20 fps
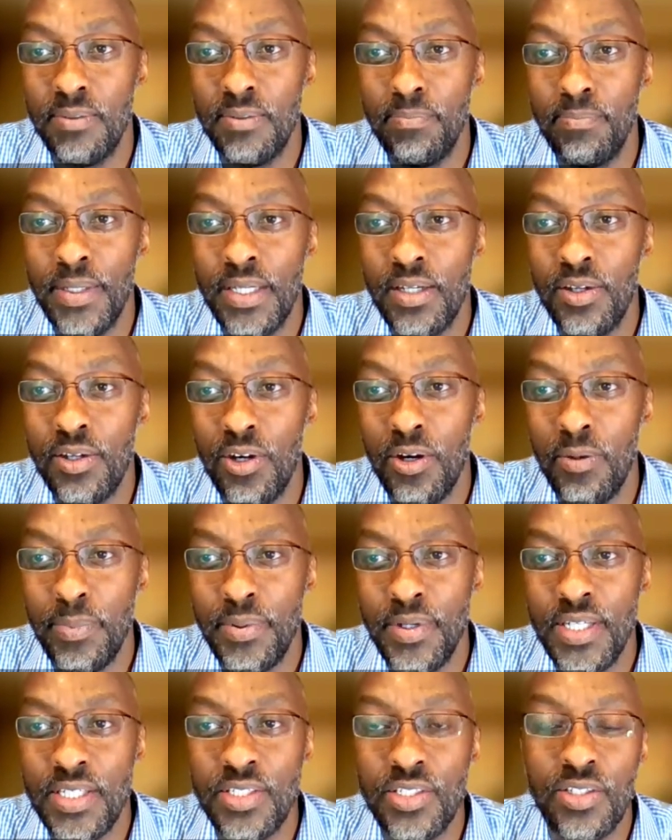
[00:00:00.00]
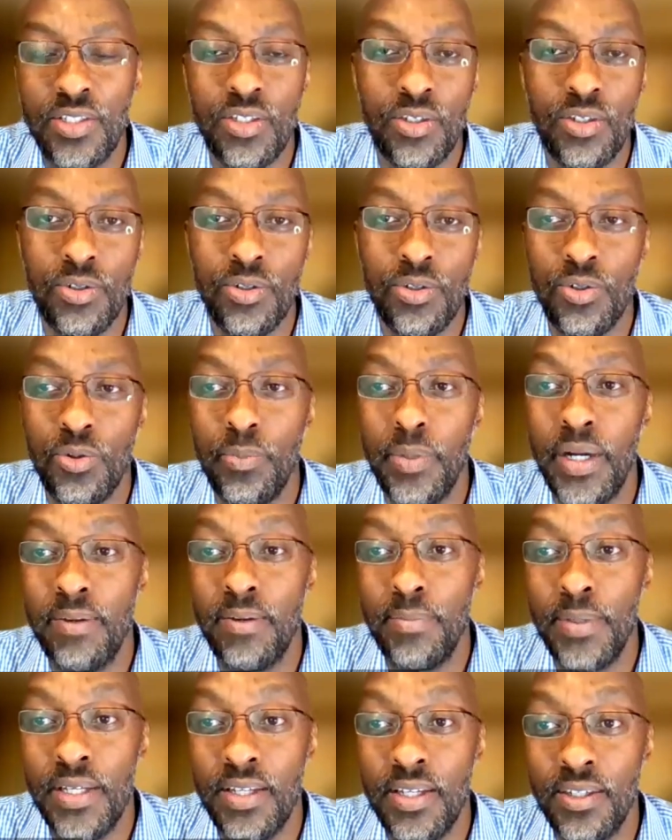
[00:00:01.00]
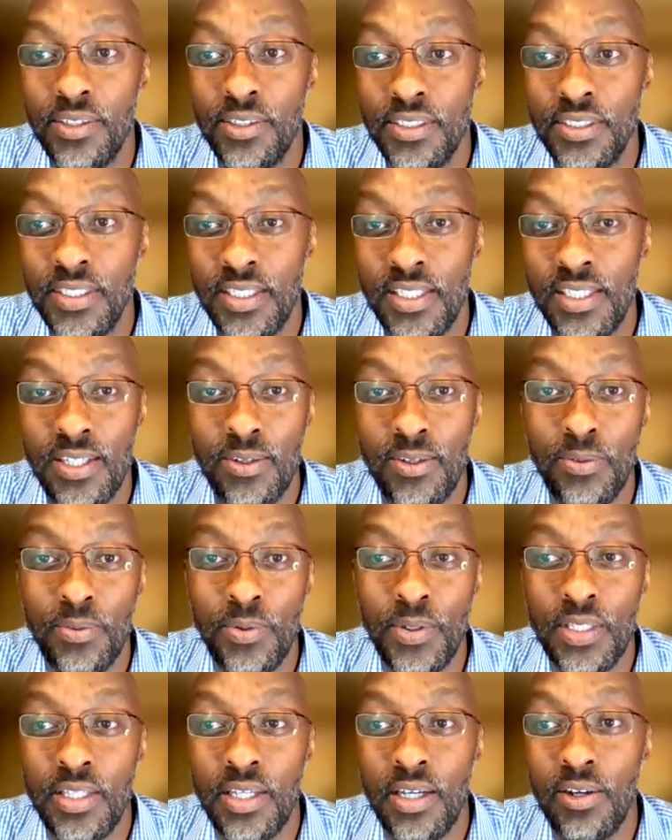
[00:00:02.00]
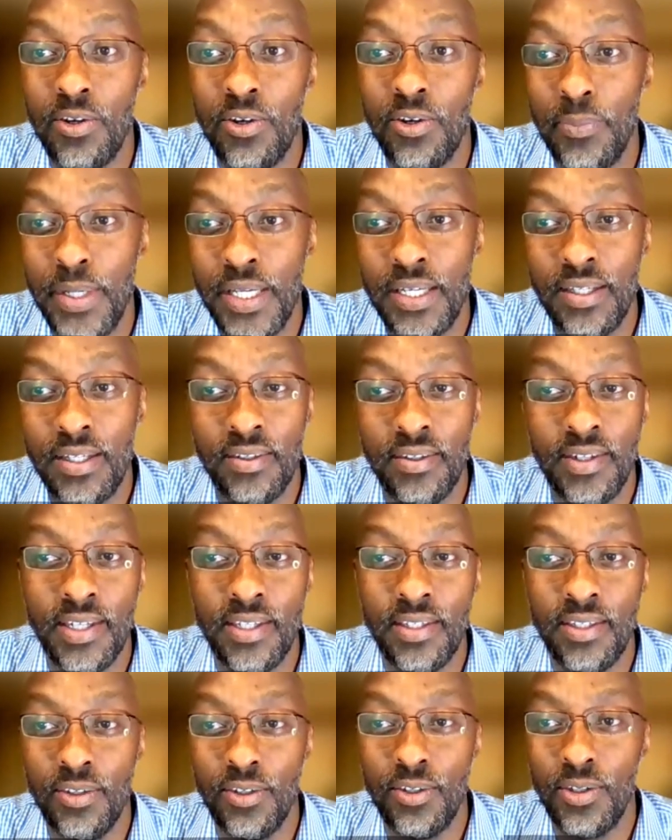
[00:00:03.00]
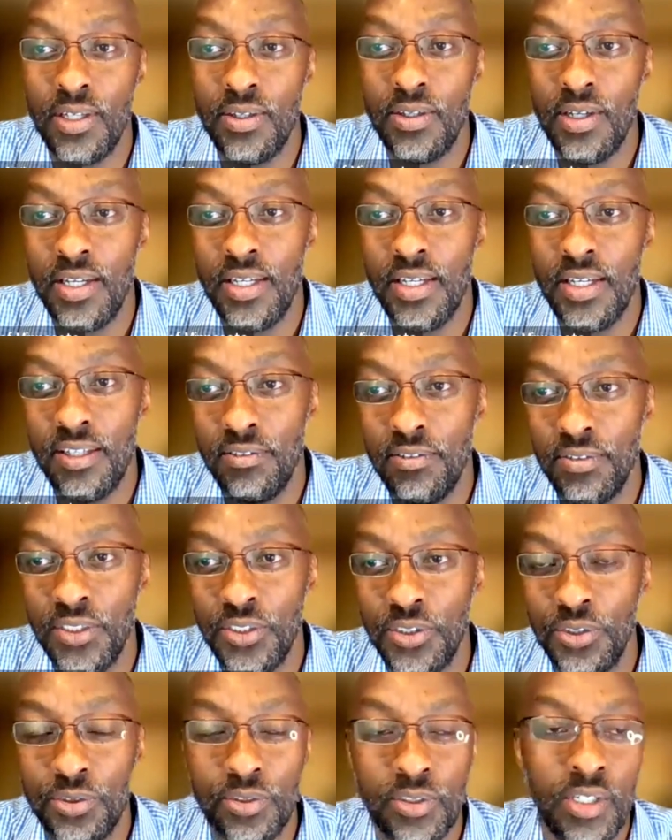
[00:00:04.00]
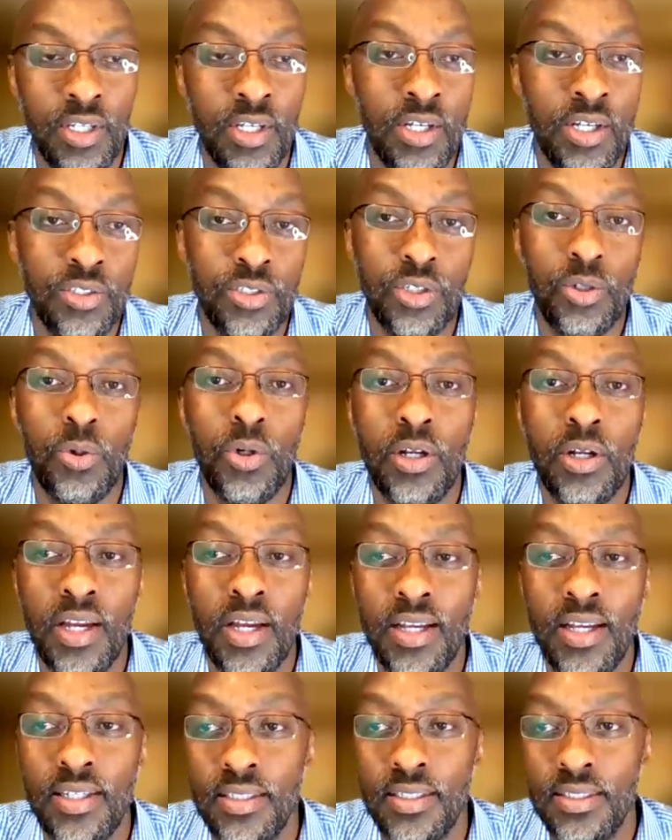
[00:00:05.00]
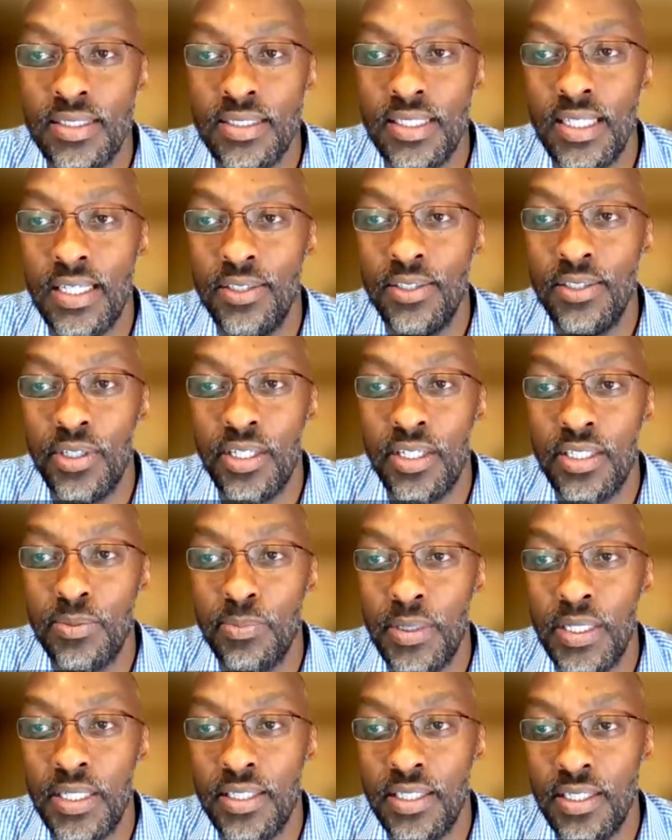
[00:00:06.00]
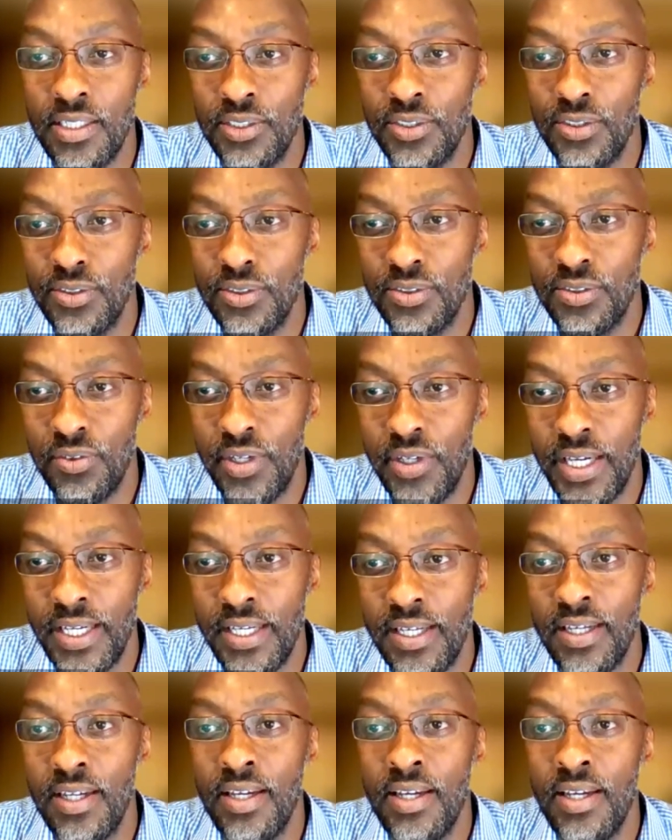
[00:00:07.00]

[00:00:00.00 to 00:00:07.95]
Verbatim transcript: the big corporates, you, you might be negotiating with a committee, right? Not an individual. So you want to set your expectations right.